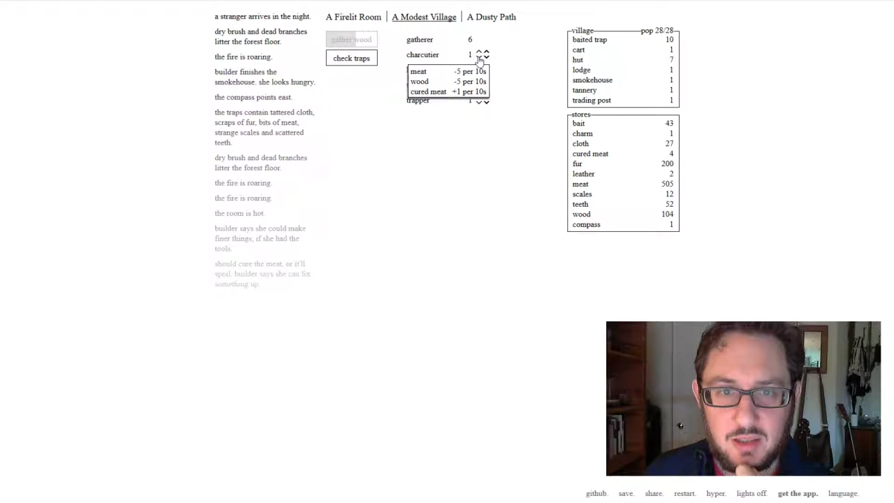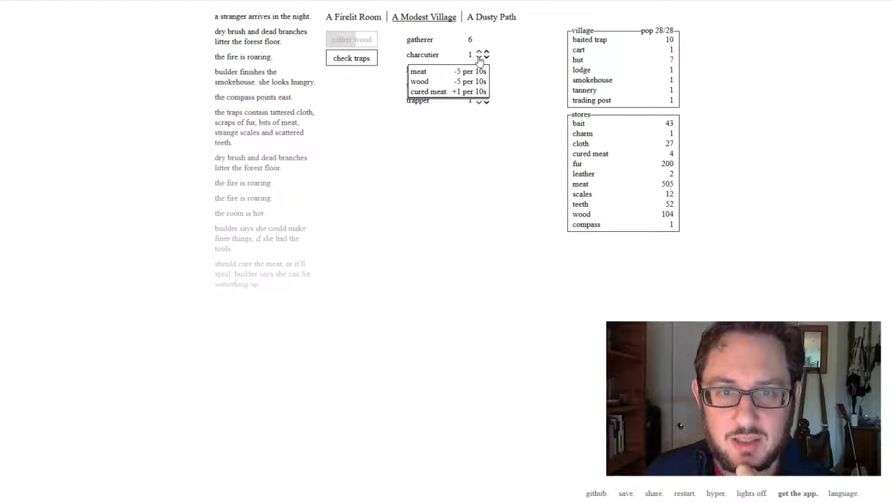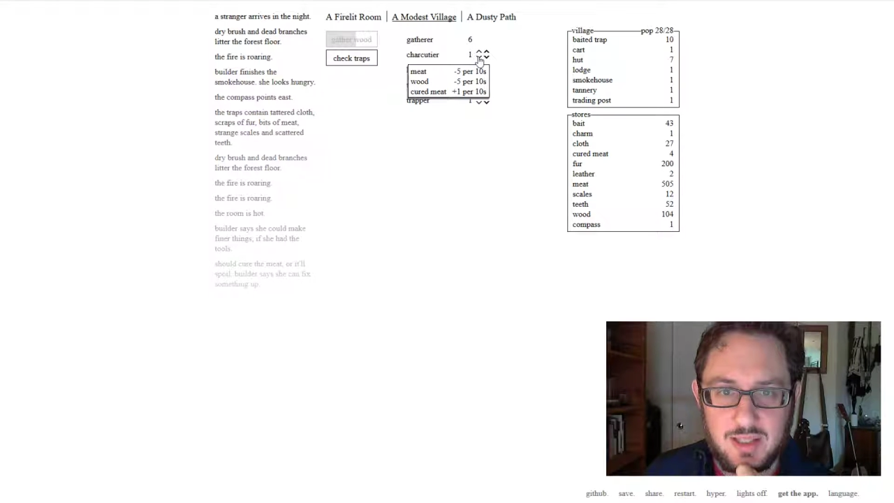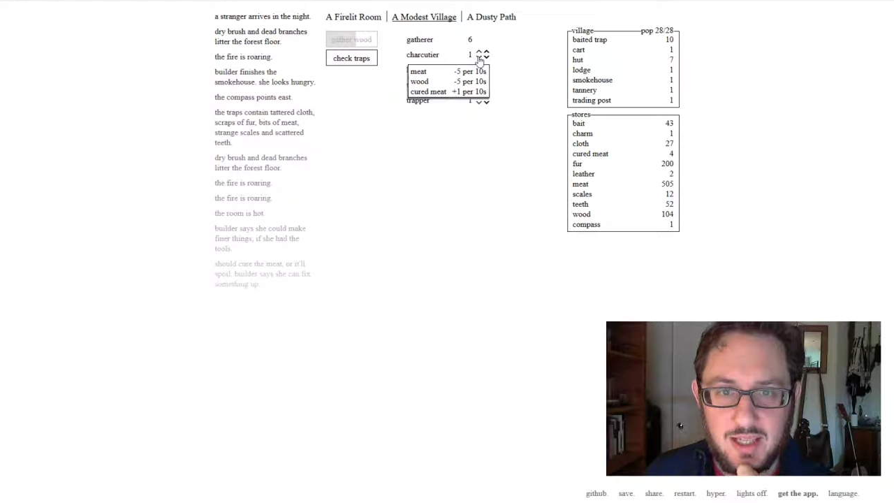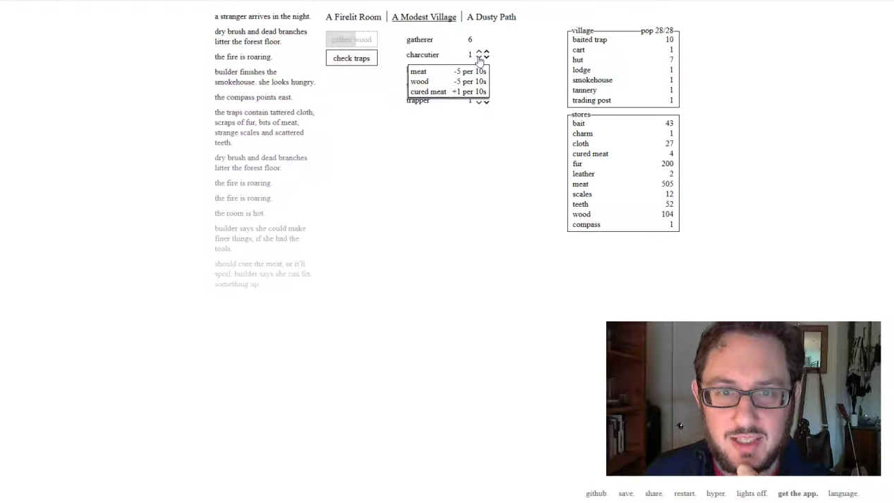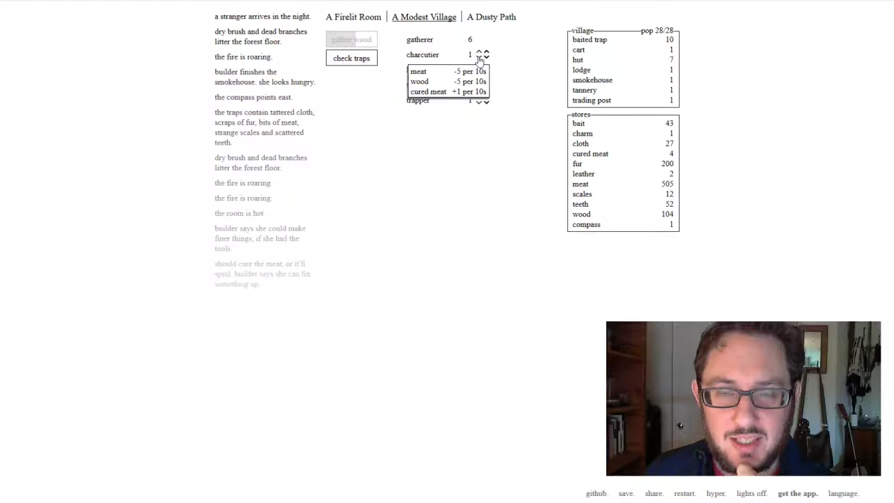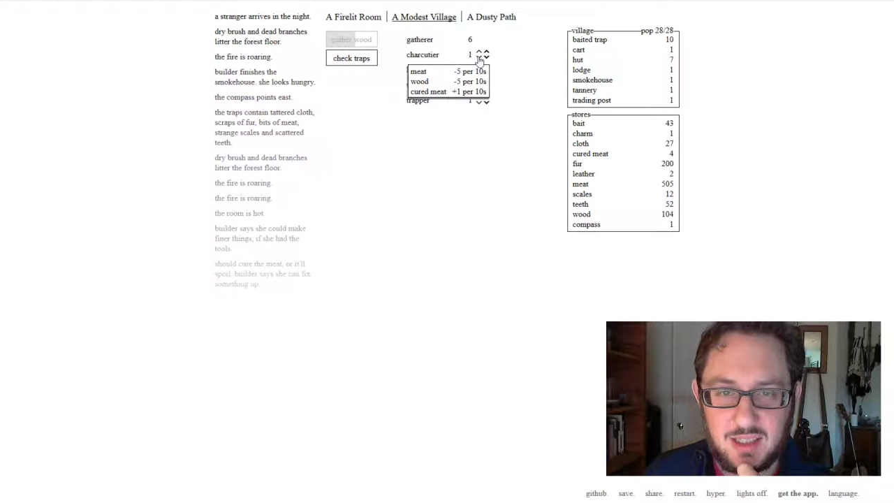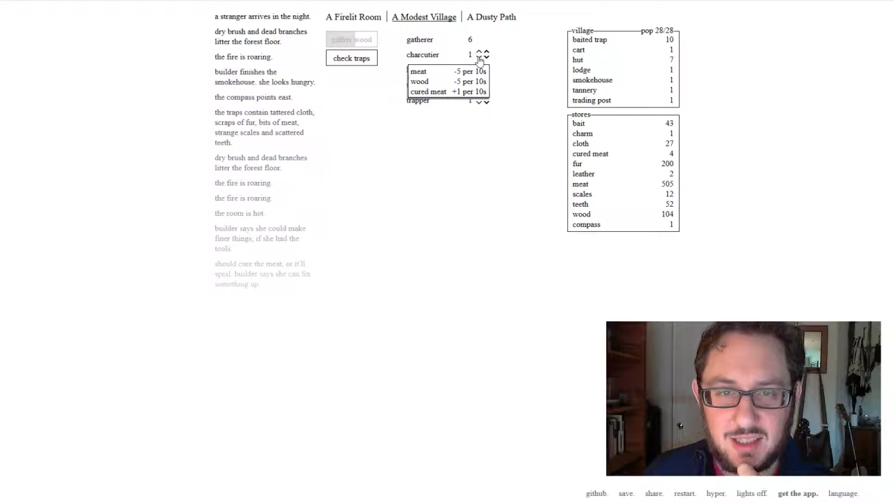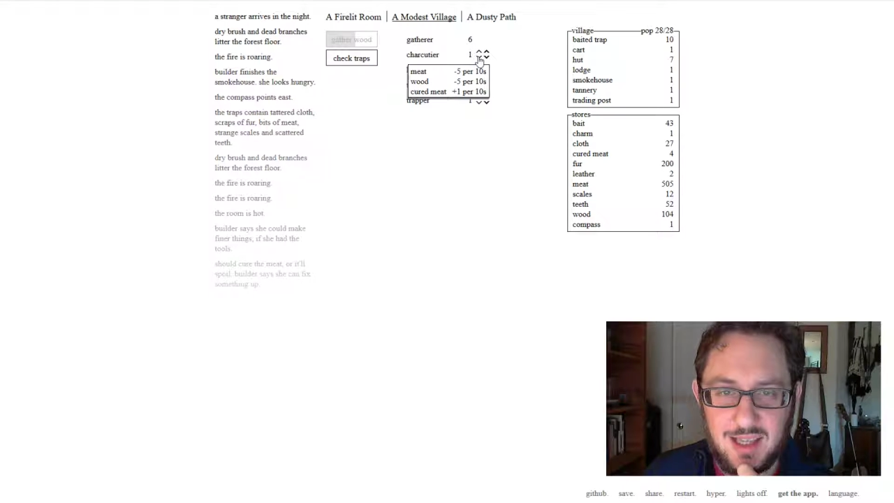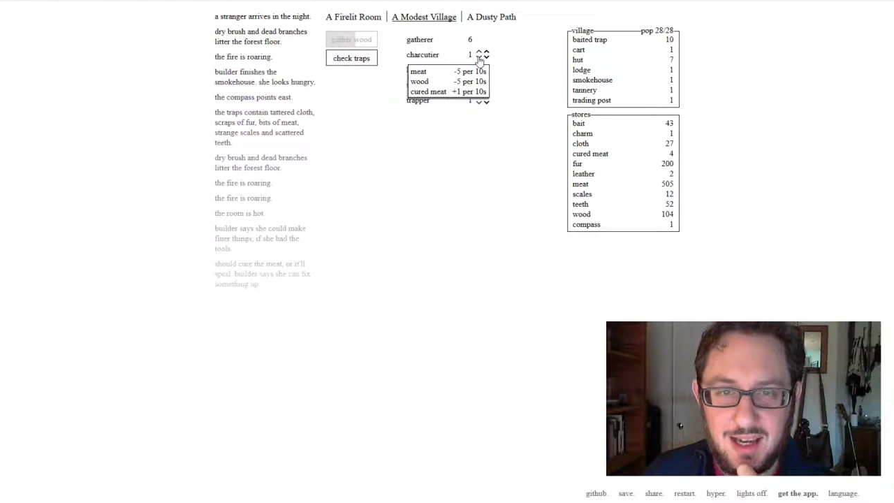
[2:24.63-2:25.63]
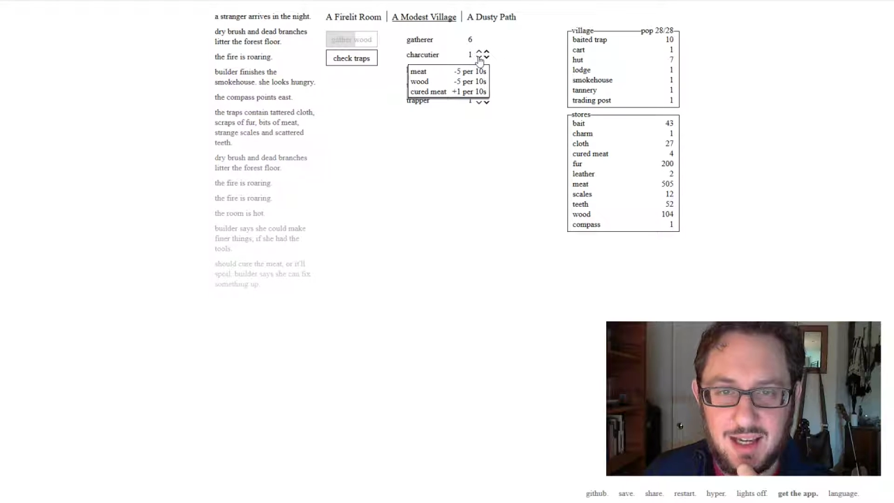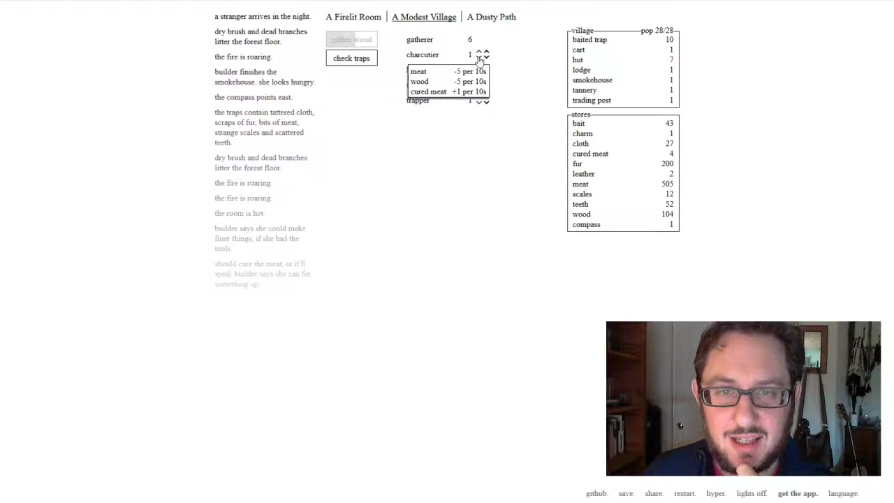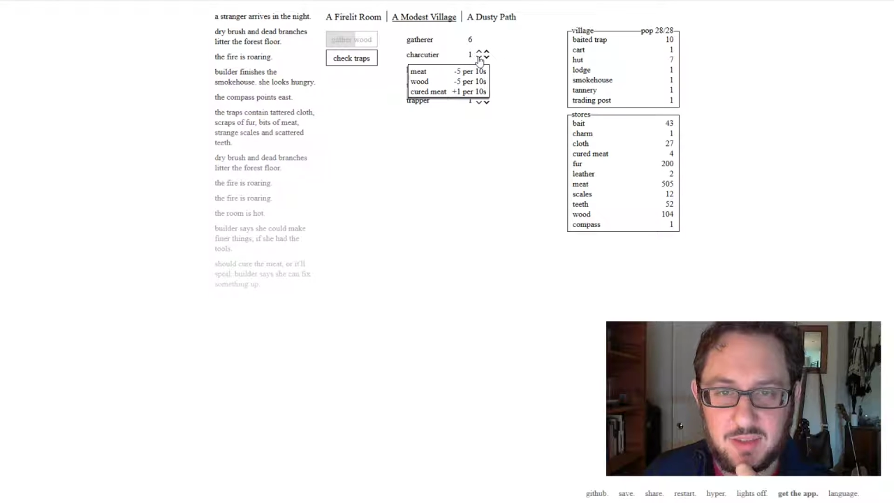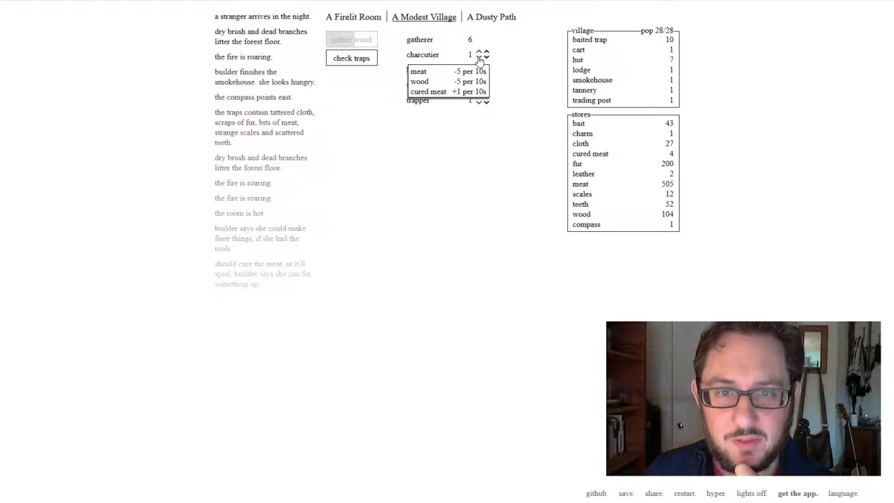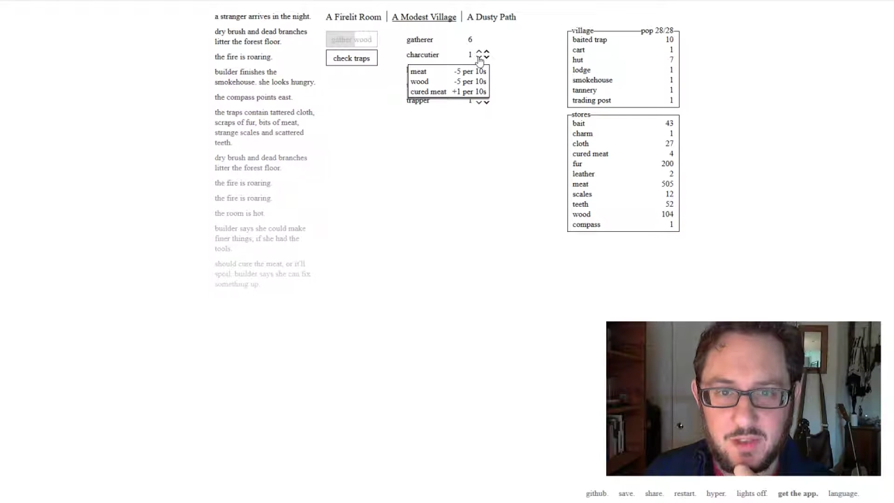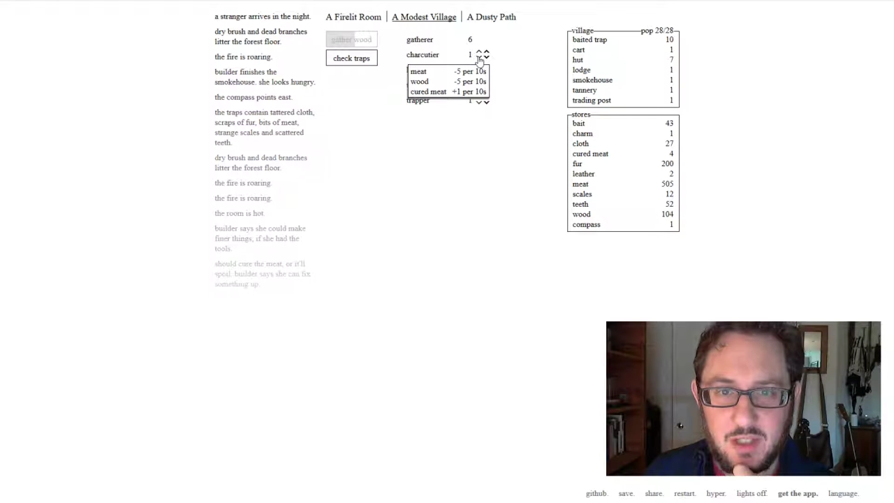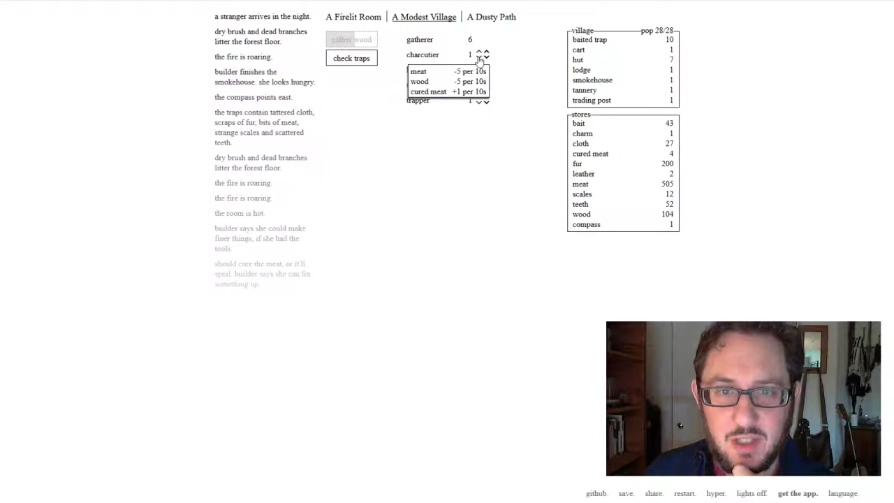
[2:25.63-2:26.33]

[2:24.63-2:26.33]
because that is a lot of